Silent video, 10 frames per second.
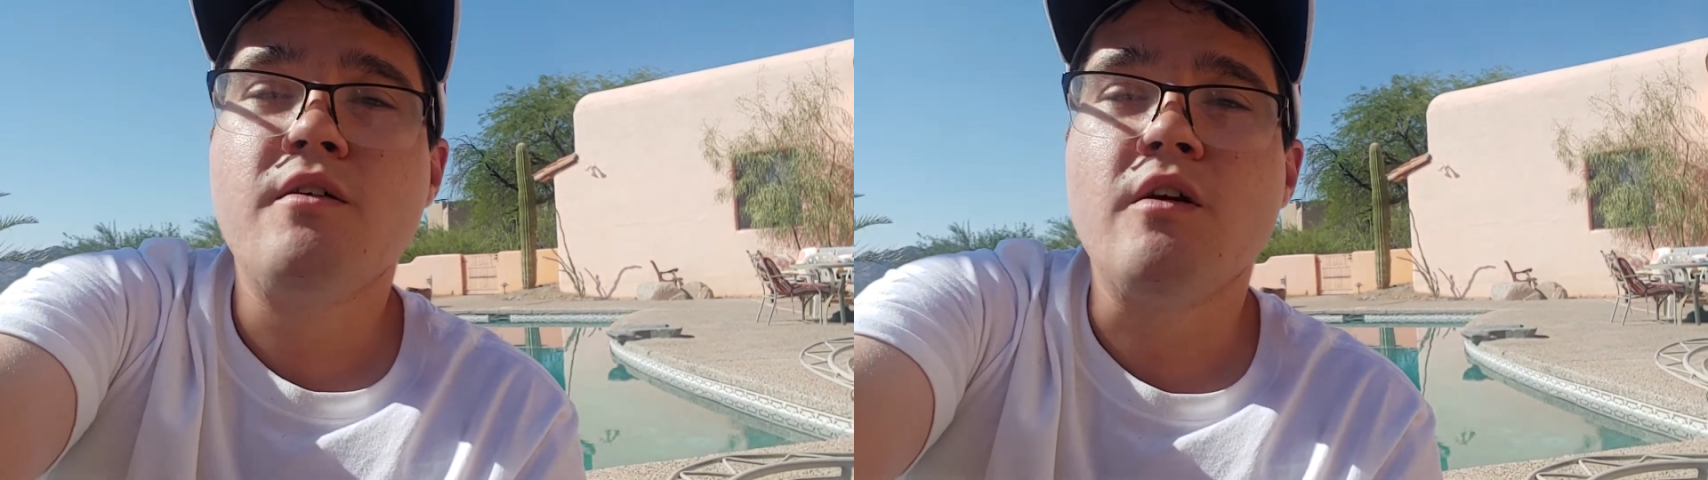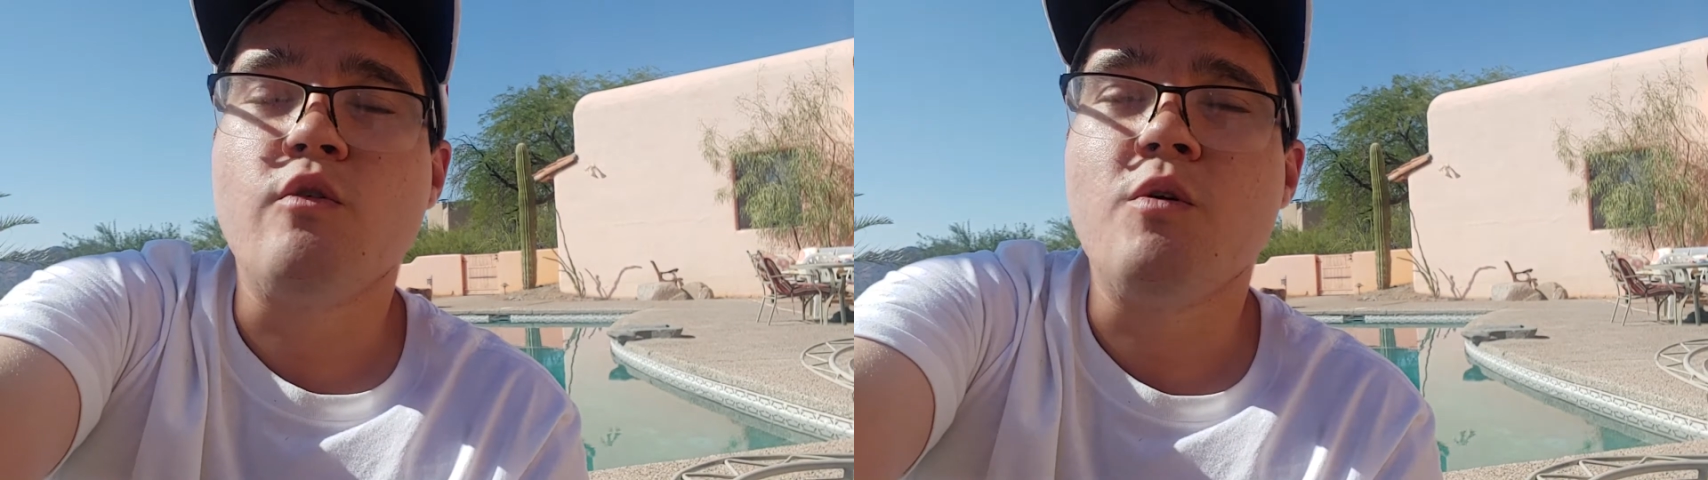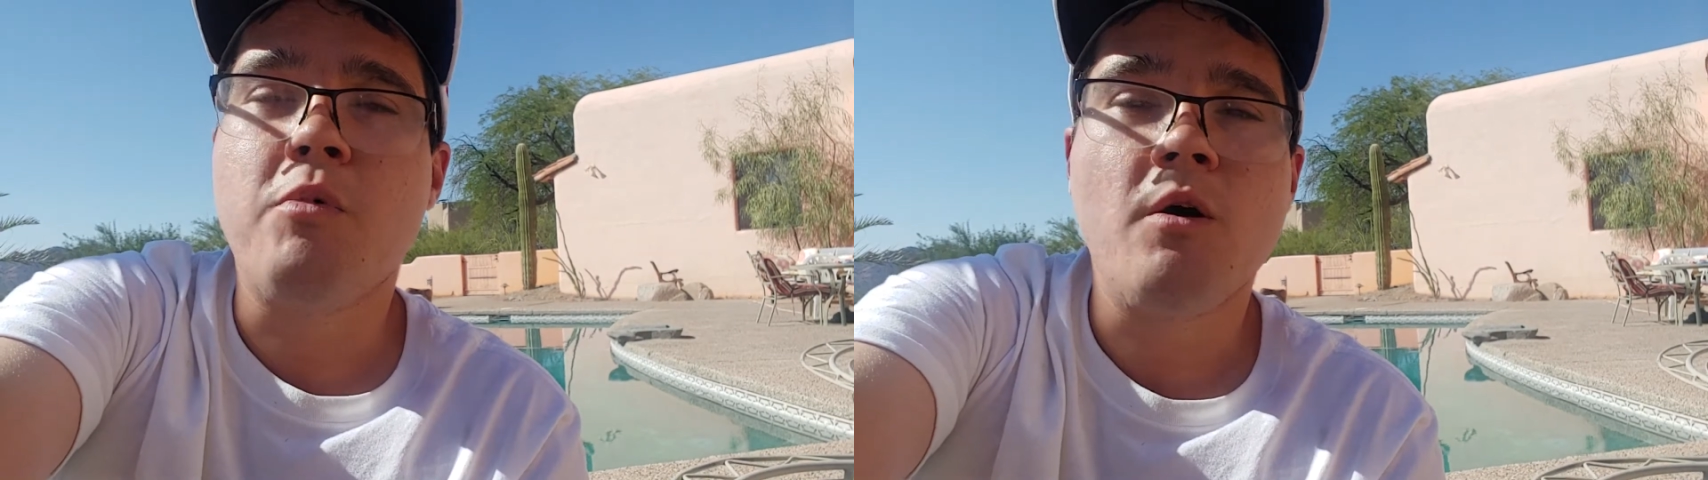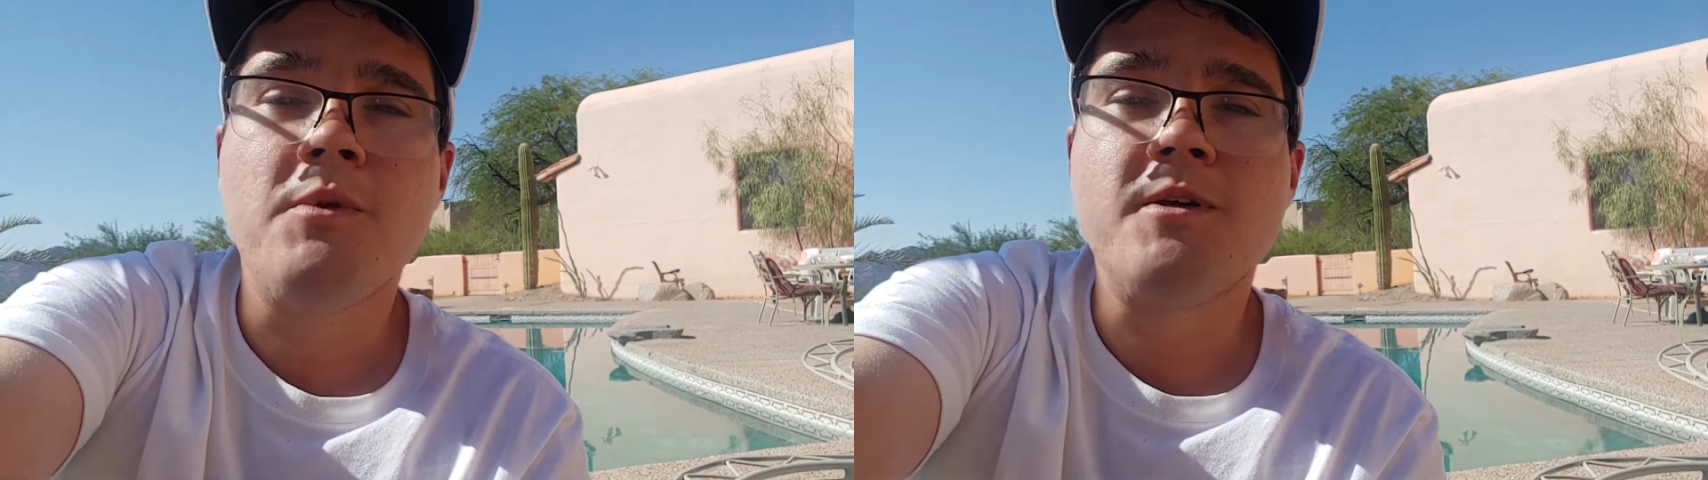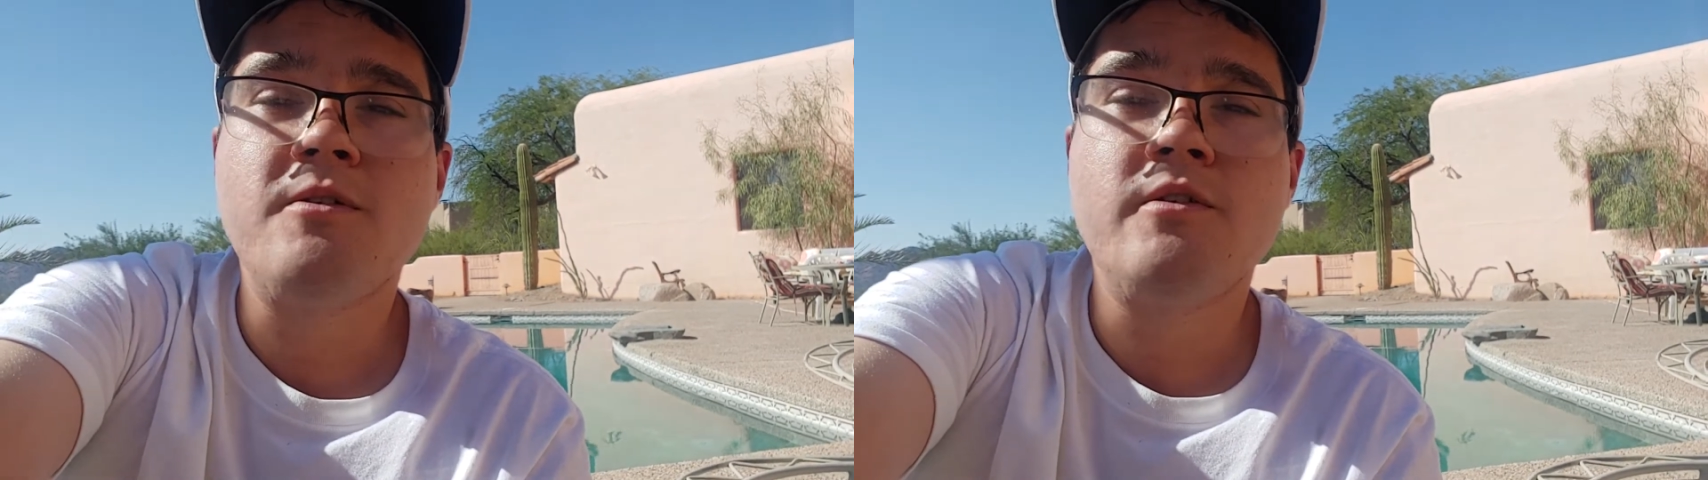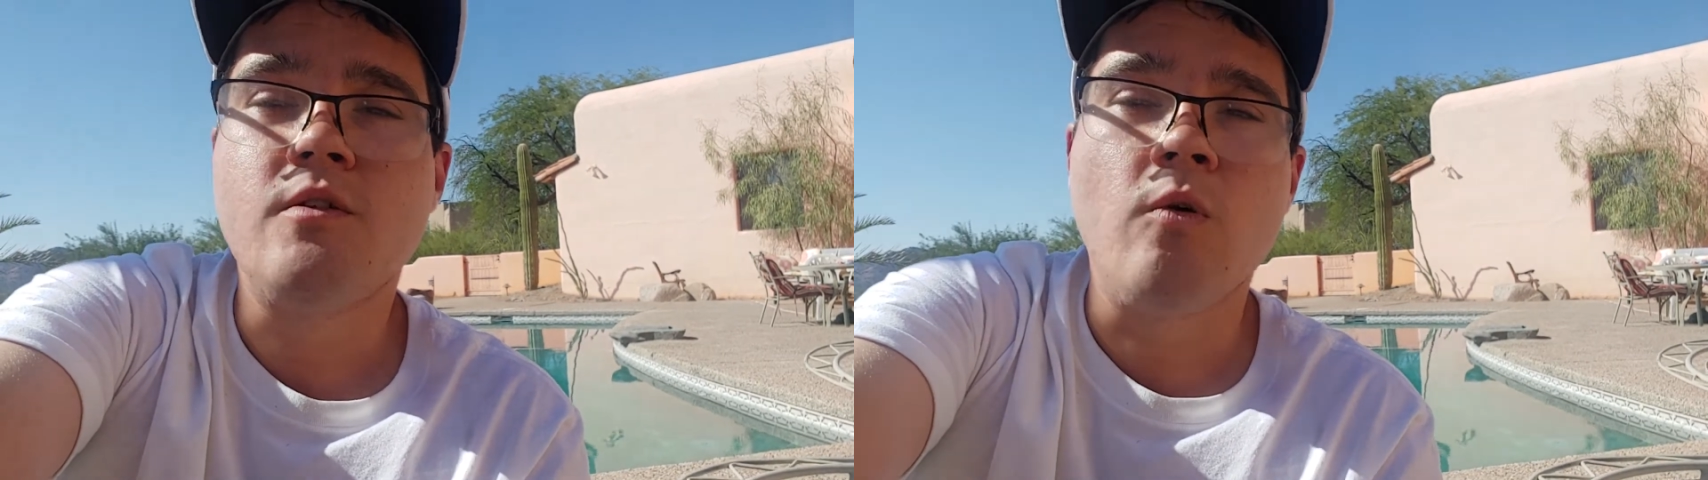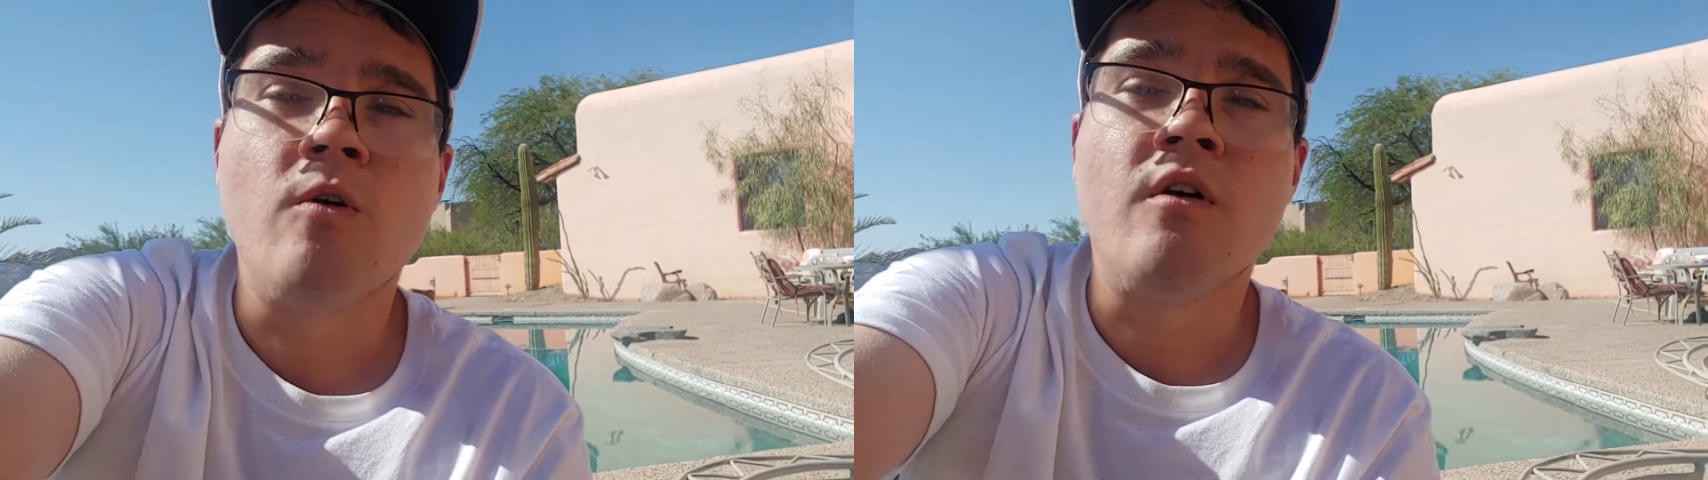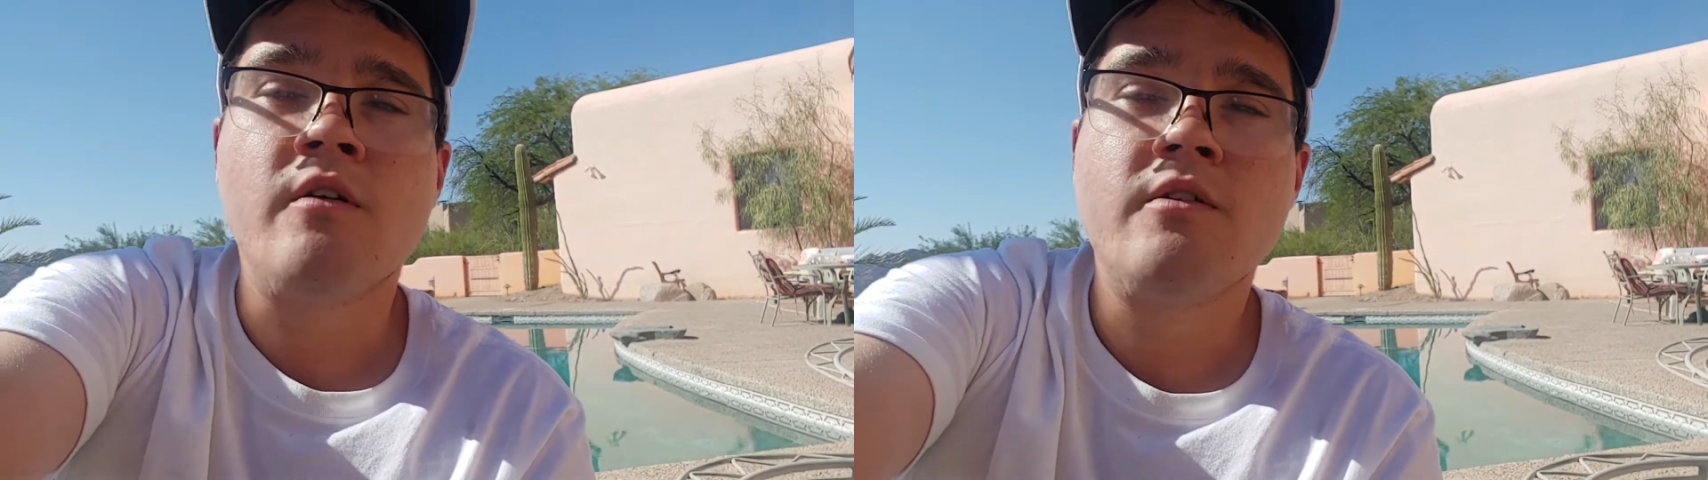go to a public
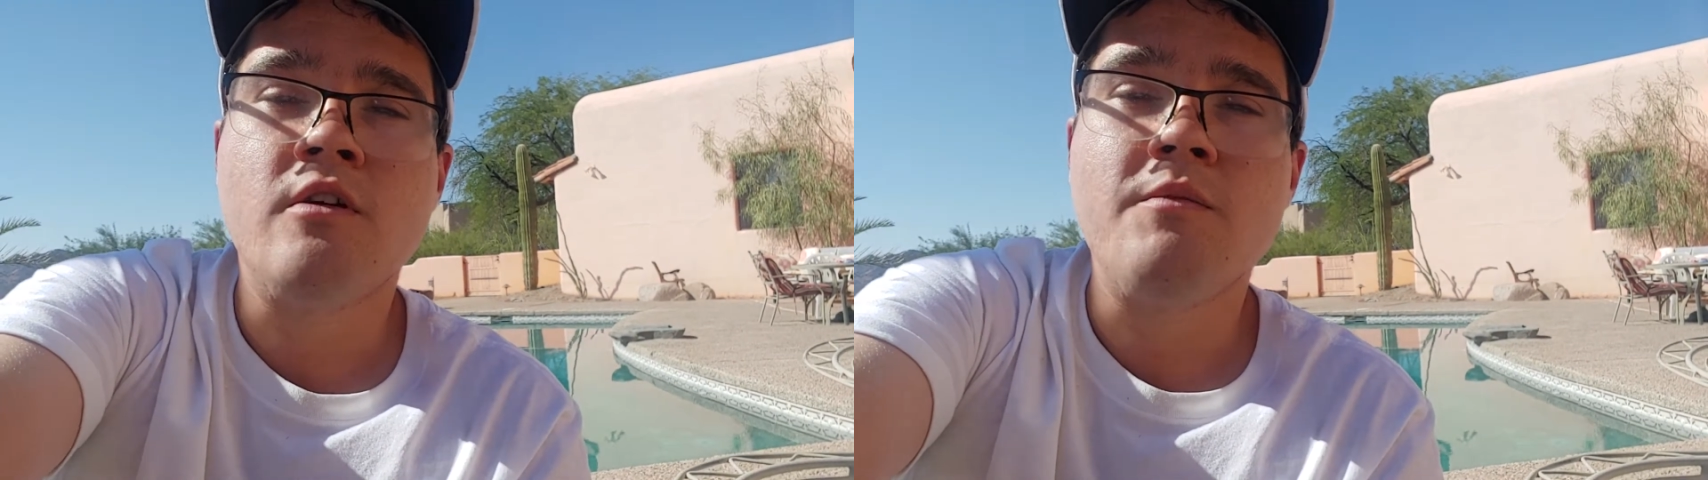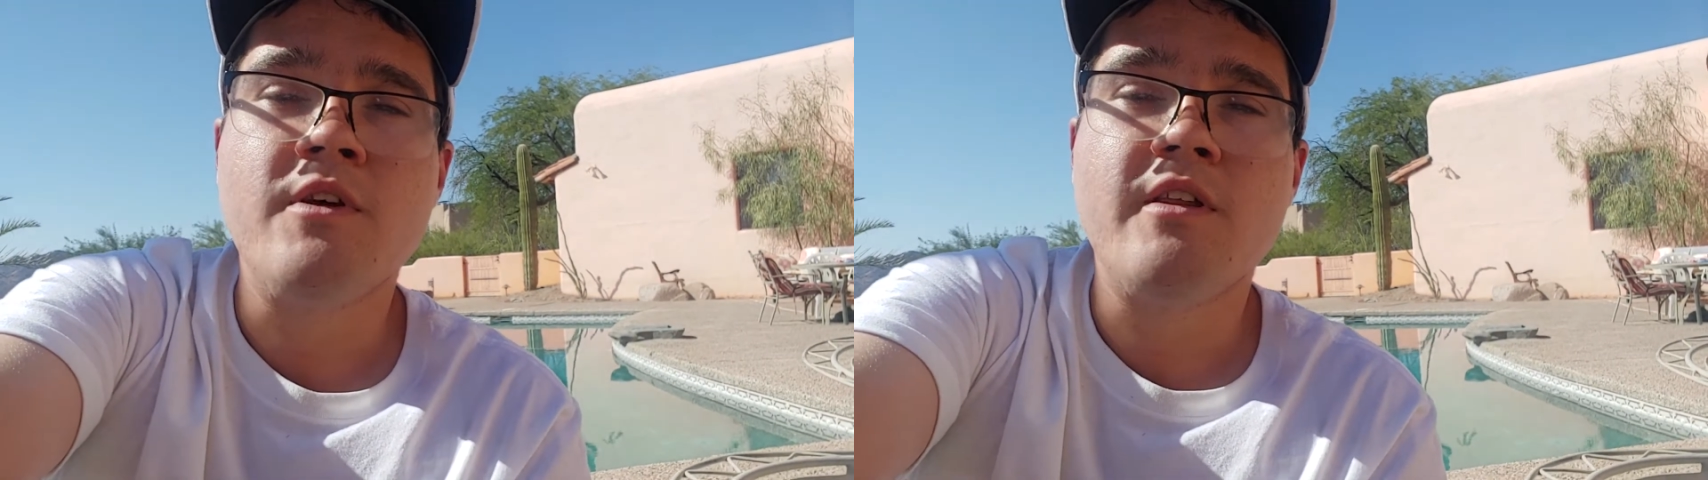store or something,